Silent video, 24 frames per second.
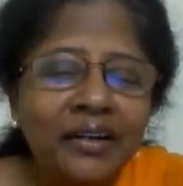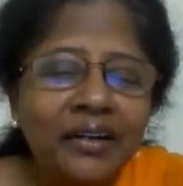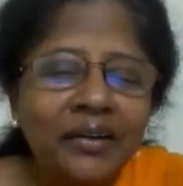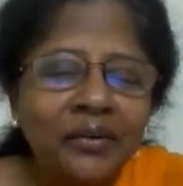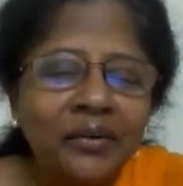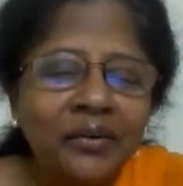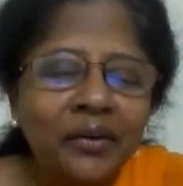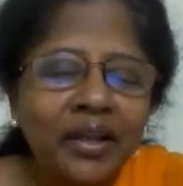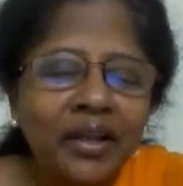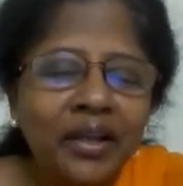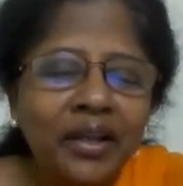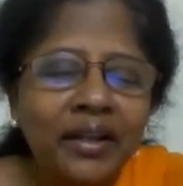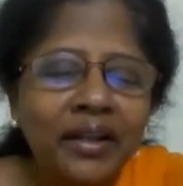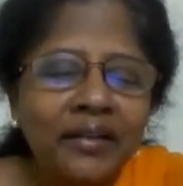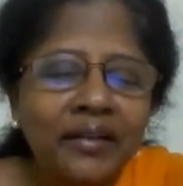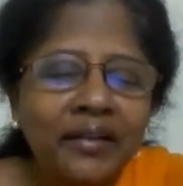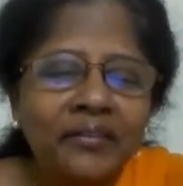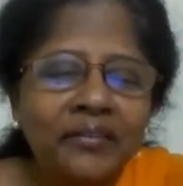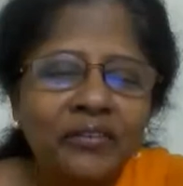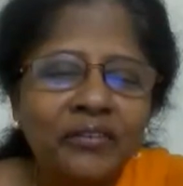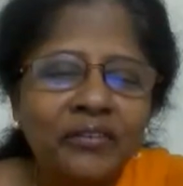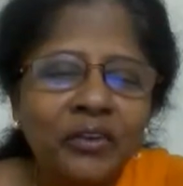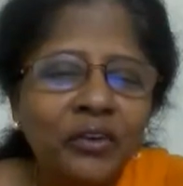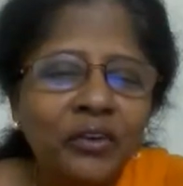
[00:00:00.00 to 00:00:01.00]
Okay.
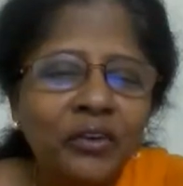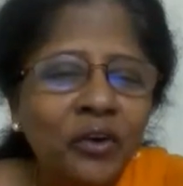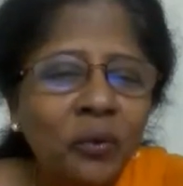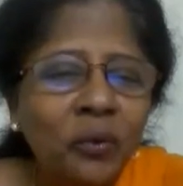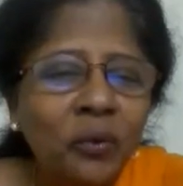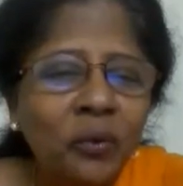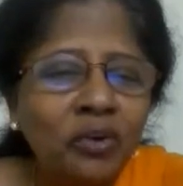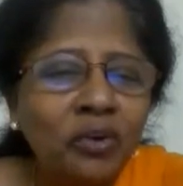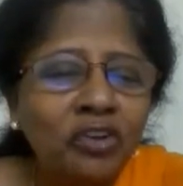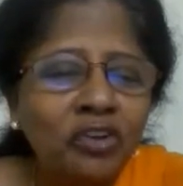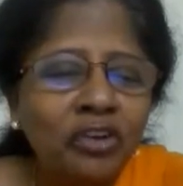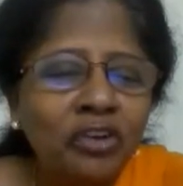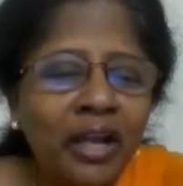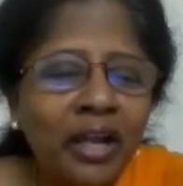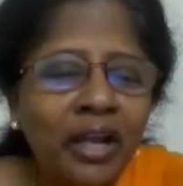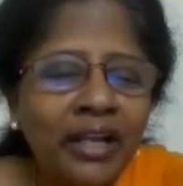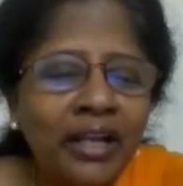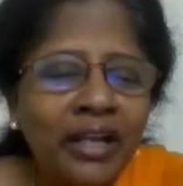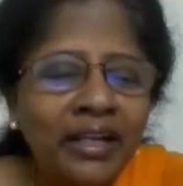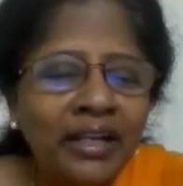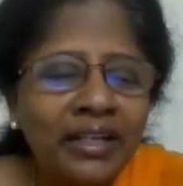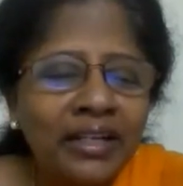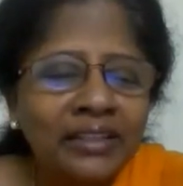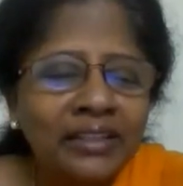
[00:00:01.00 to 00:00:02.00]
So you know what to
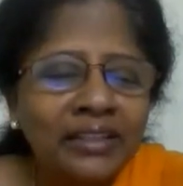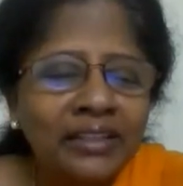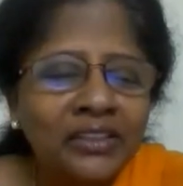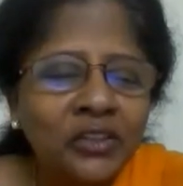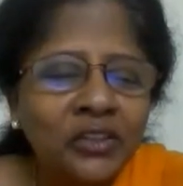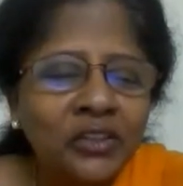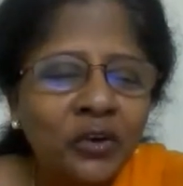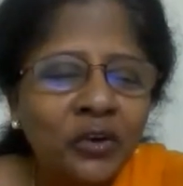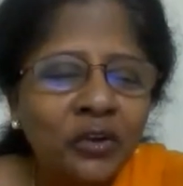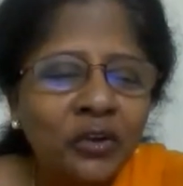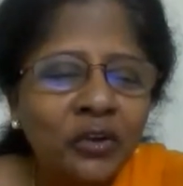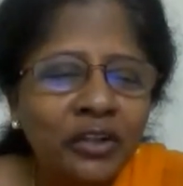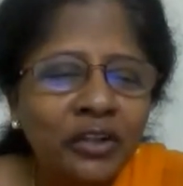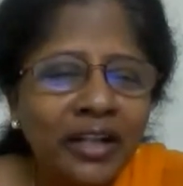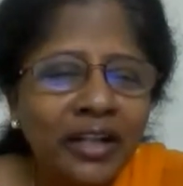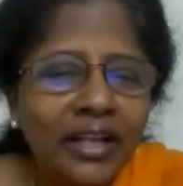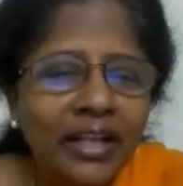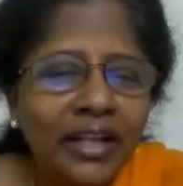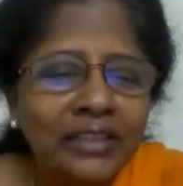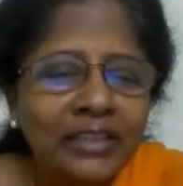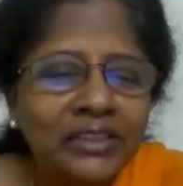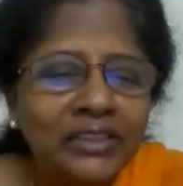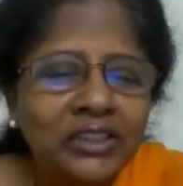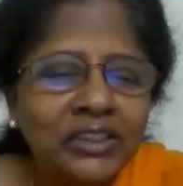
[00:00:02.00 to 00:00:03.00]
write? So
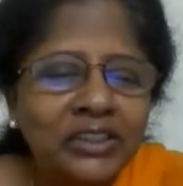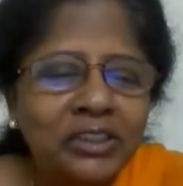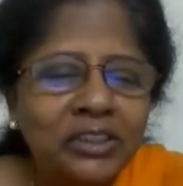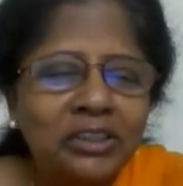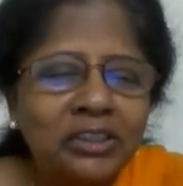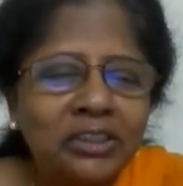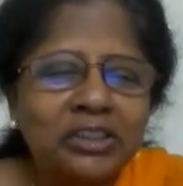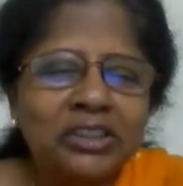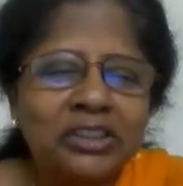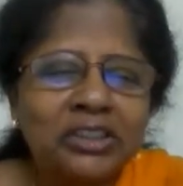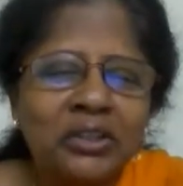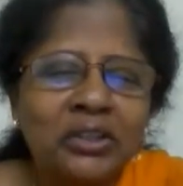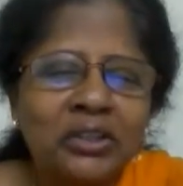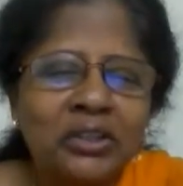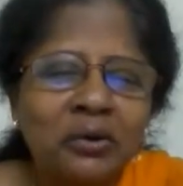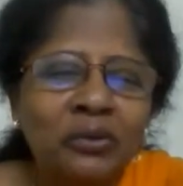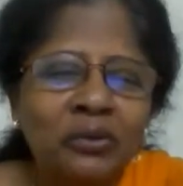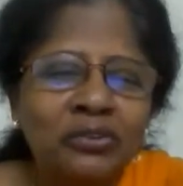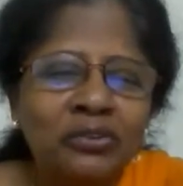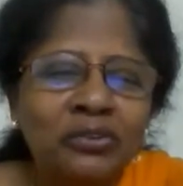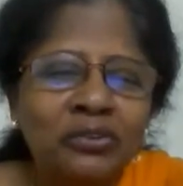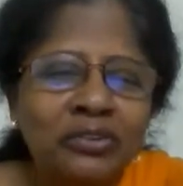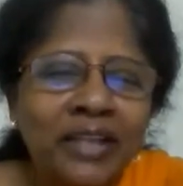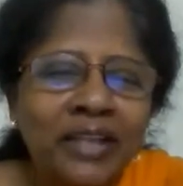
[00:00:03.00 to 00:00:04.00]
ist
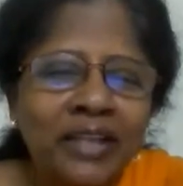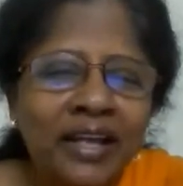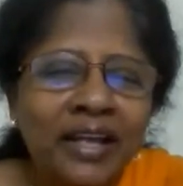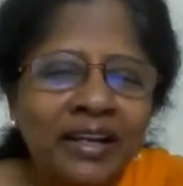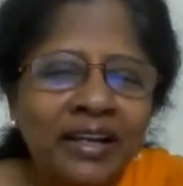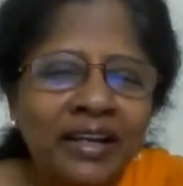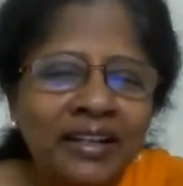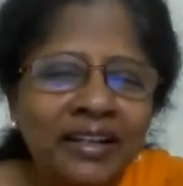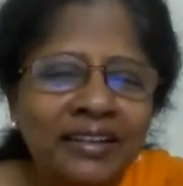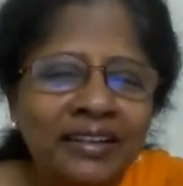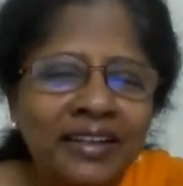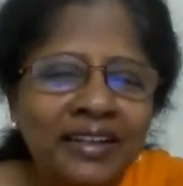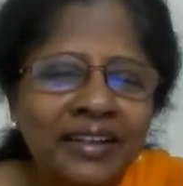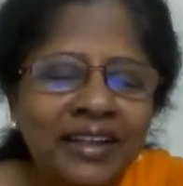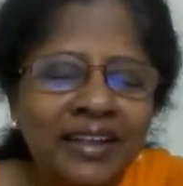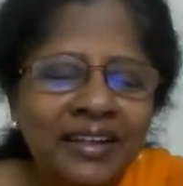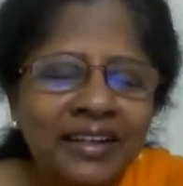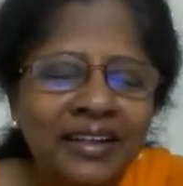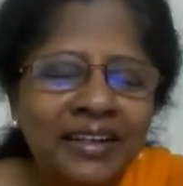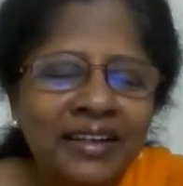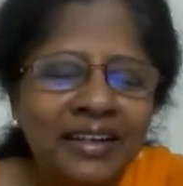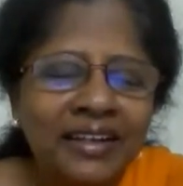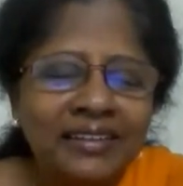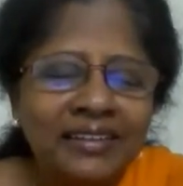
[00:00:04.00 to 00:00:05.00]
goes there in the
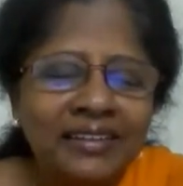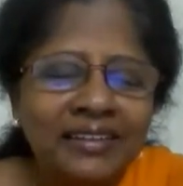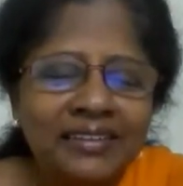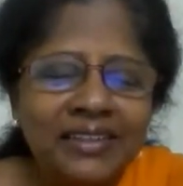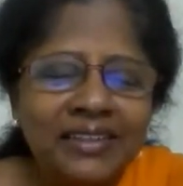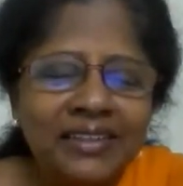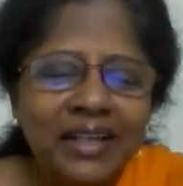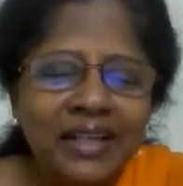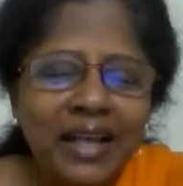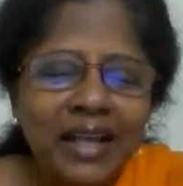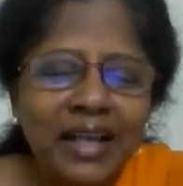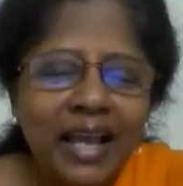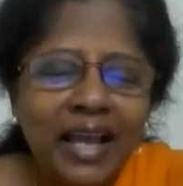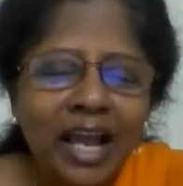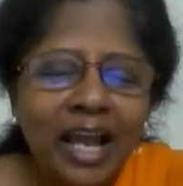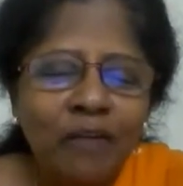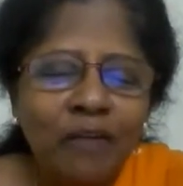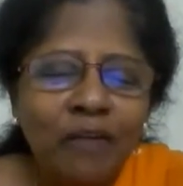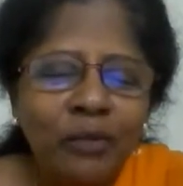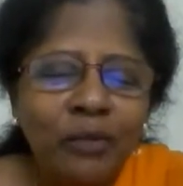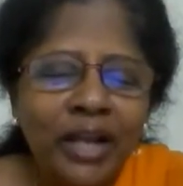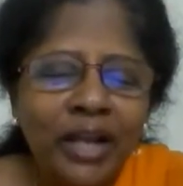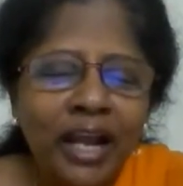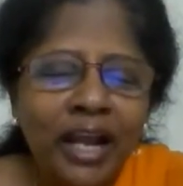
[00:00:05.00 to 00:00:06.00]
nest. And
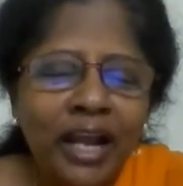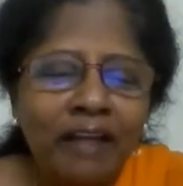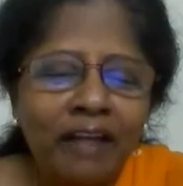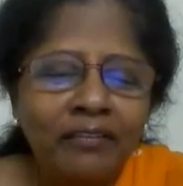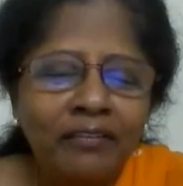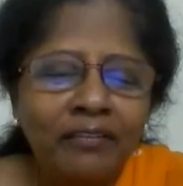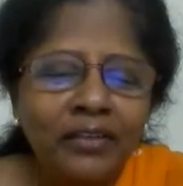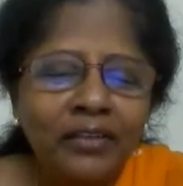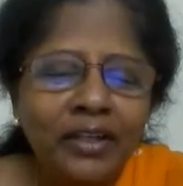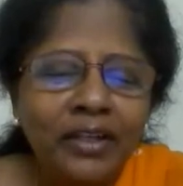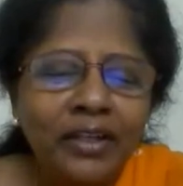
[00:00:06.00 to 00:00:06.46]
we have,